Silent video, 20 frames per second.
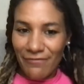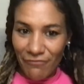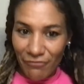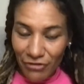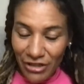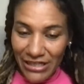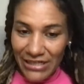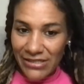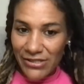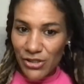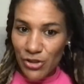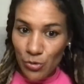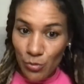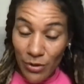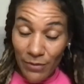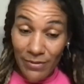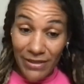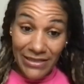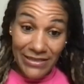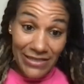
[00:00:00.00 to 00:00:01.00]
have really
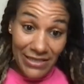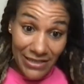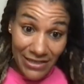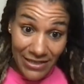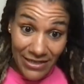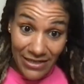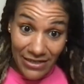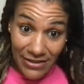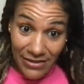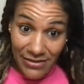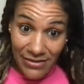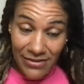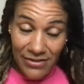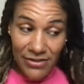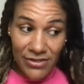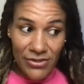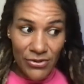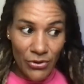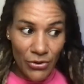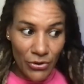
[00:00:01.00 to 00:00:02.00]
swimming
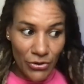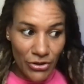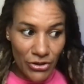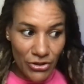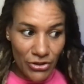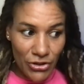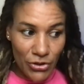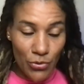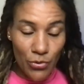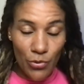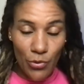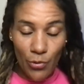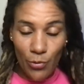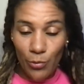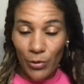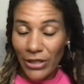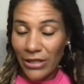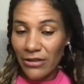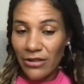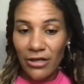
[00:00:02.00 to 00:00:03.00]
techniques so you
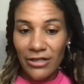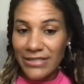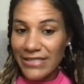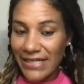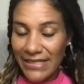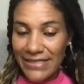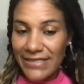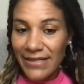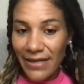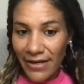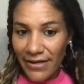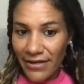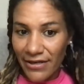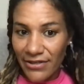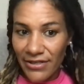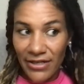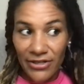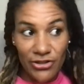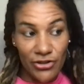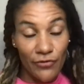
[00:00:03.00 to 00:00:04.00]
will not get
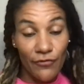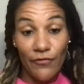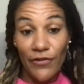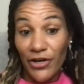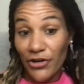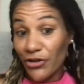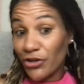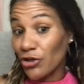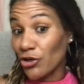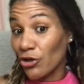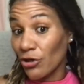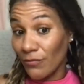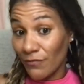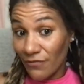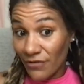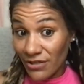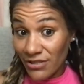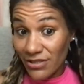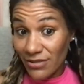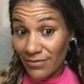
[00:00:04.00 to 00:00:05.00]
tired and you're very
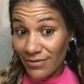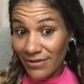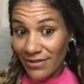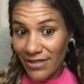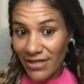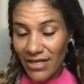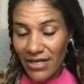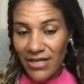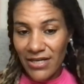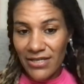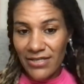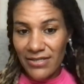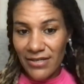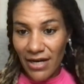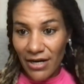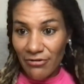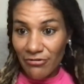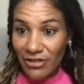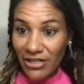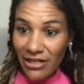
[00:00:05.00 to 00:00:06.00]
comfortable so
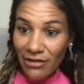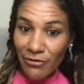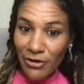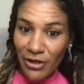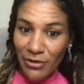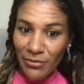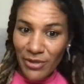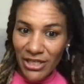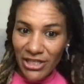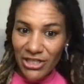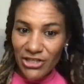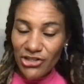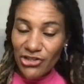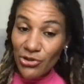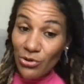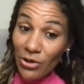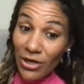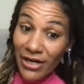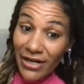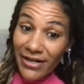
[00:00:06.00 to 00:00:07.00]
I really want to make
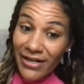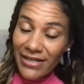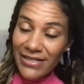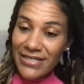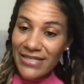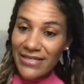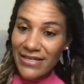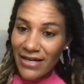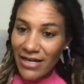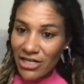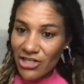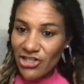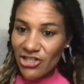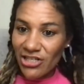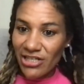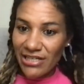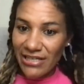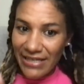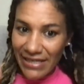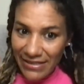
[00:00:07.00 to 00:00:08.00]
sure that he
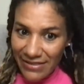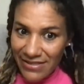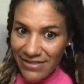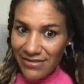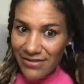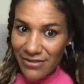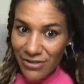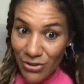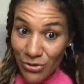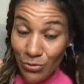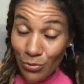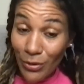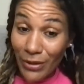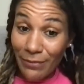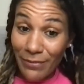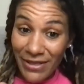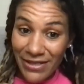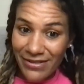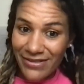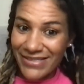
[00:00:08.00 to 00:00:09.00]
actually gets the
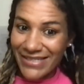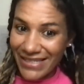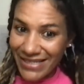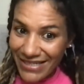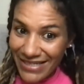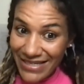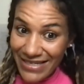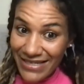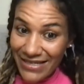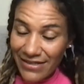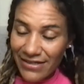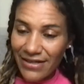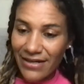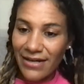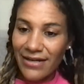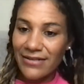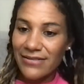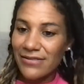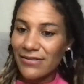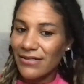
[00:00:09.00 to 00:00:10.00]
swimming technique
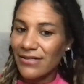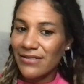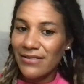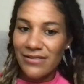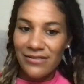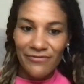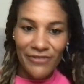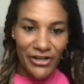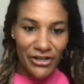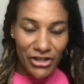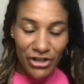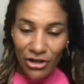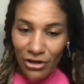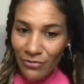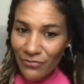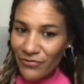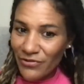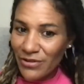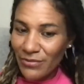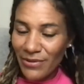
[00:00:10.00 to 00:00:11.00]
so that he's very
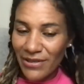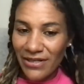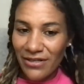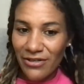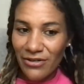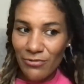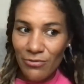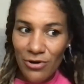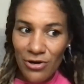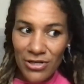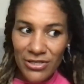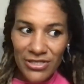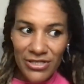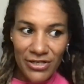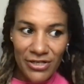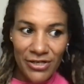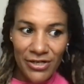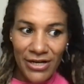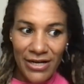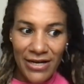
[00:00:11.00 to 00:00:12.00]
comfortable in the
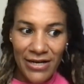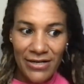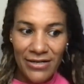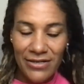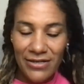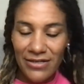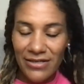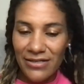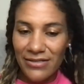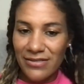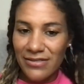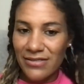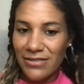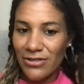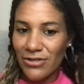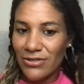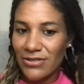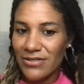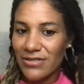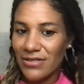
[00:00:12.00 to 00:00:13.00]
water and it's
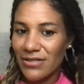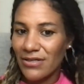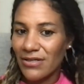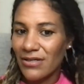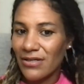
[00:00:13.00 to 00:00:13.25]
not,